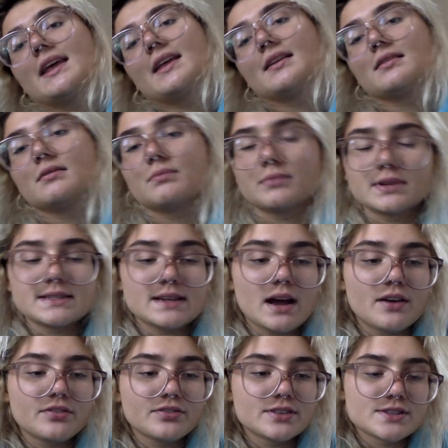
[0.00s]
and
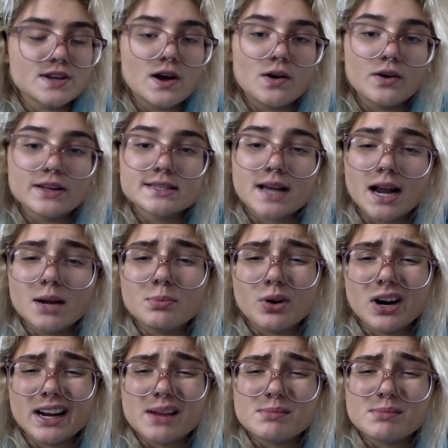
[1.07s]
stuff. So it's kind of boring.